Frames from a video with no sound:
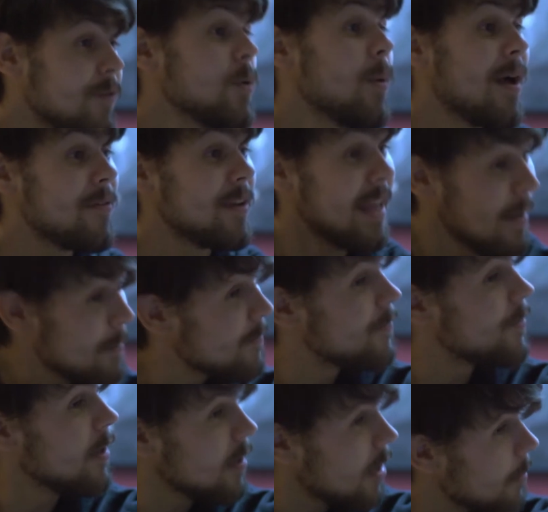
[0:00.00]
have an
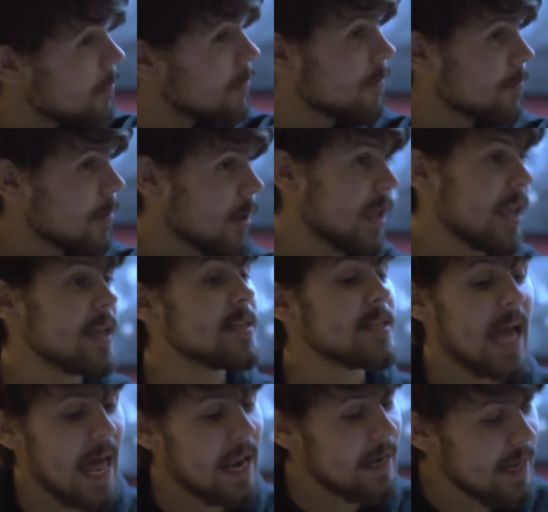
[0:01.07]
infinite number of
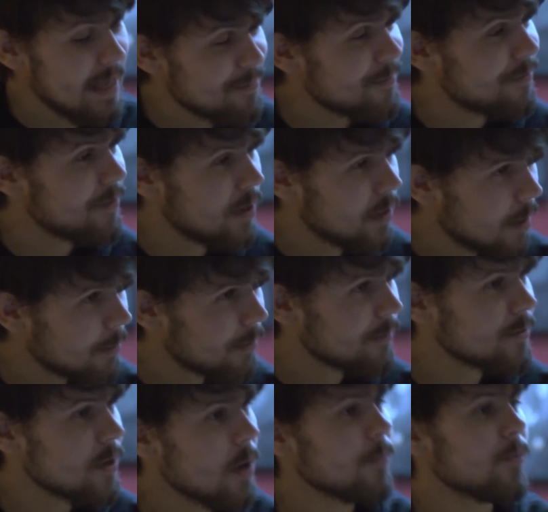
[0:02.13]
monkeys and an infinite number
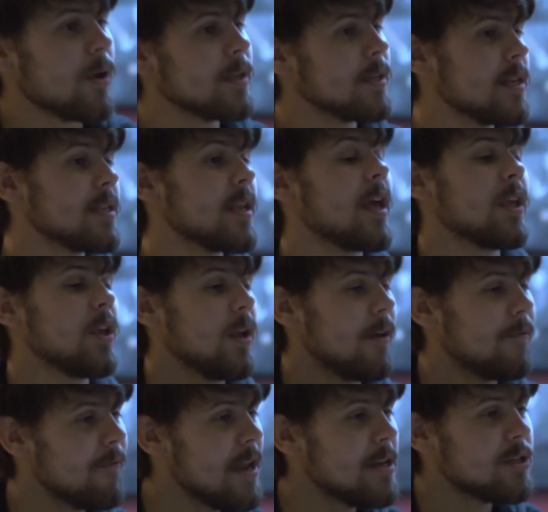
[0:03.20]
of typewriters, you'll
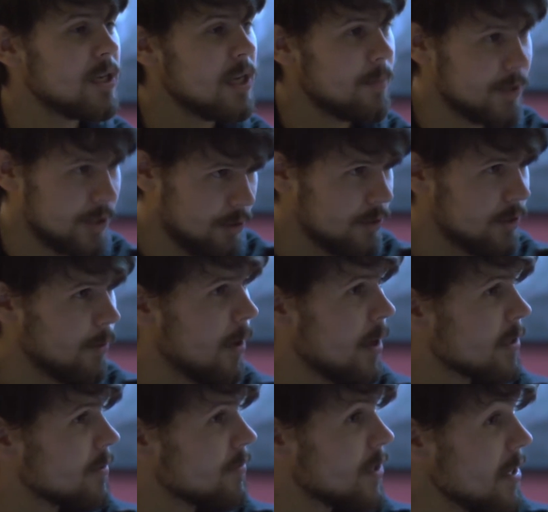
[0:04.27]
eventually produce the
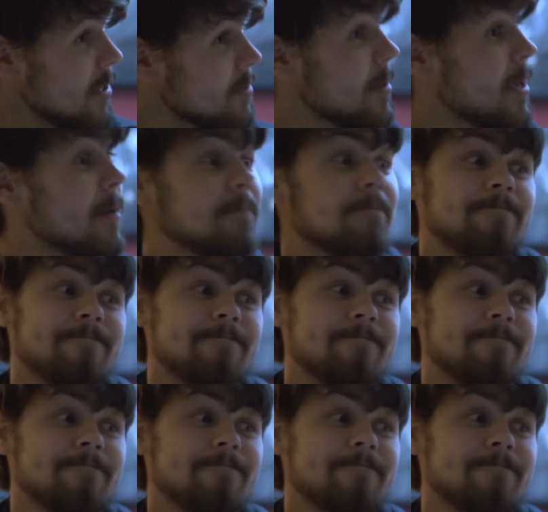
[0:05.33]
works of Shakespeare.